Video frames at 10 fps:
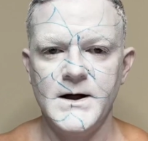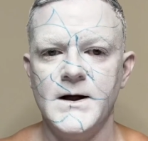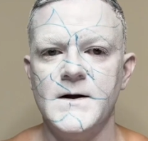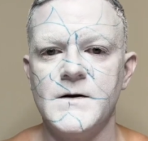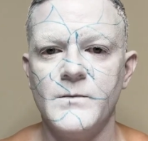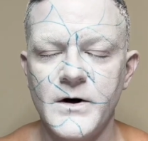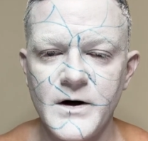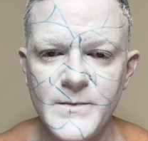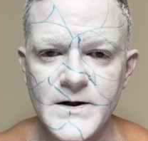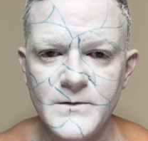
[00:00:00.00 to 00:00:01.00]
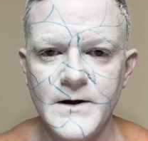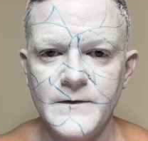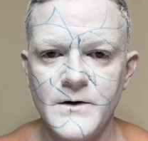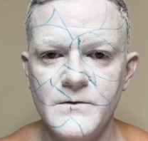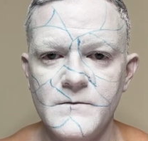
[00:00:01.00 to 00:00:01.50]
And so we're gonna be doing
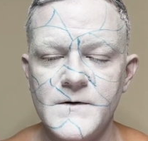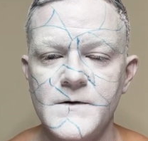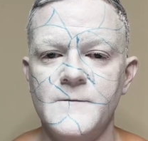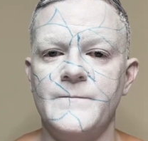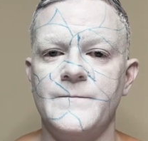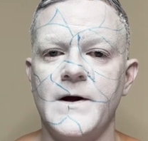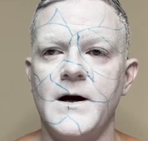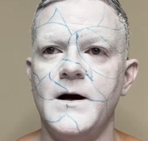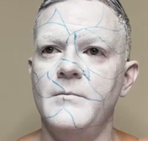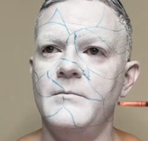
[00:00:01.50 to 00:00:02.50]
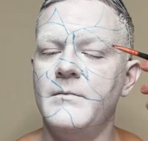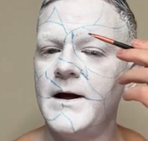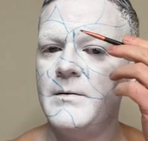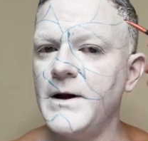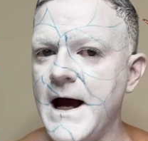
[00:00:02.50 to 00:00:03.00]
those
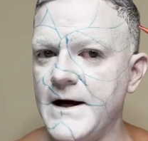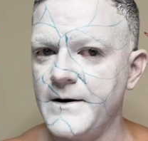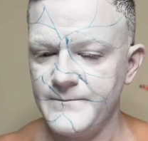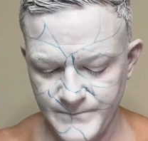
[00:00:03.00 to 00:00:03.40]
in black.